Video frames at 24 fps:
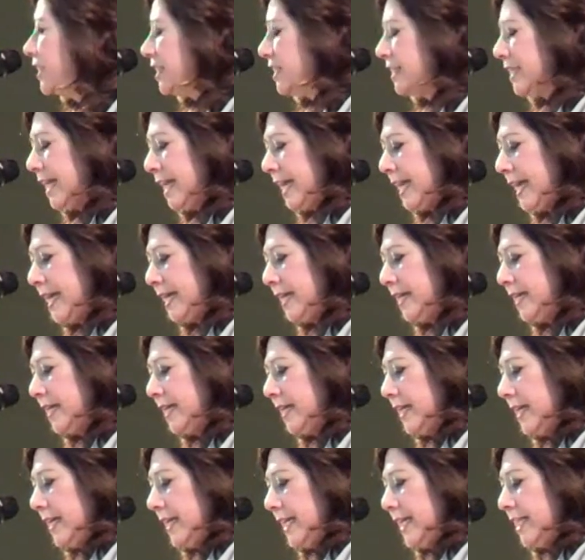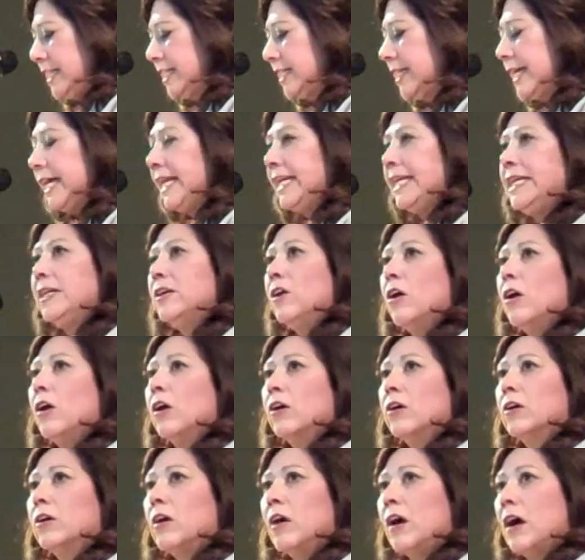today is getting
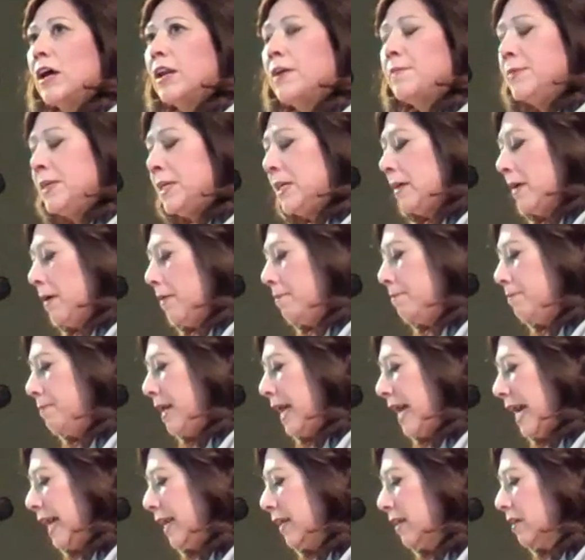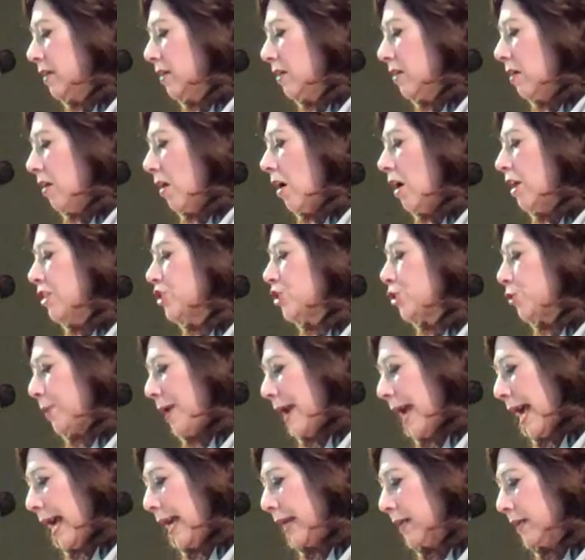our economy back on
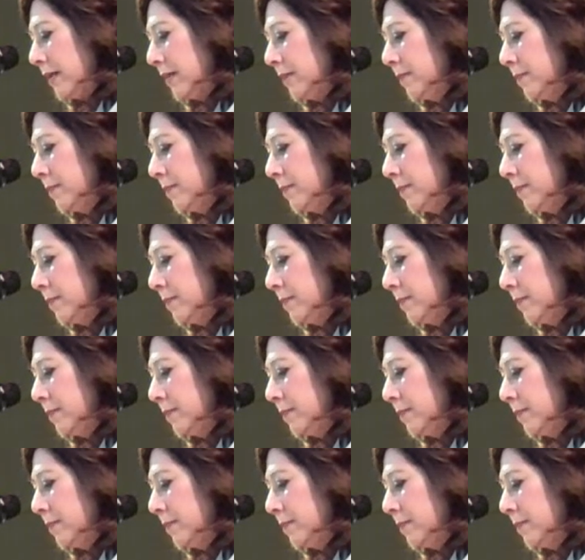track.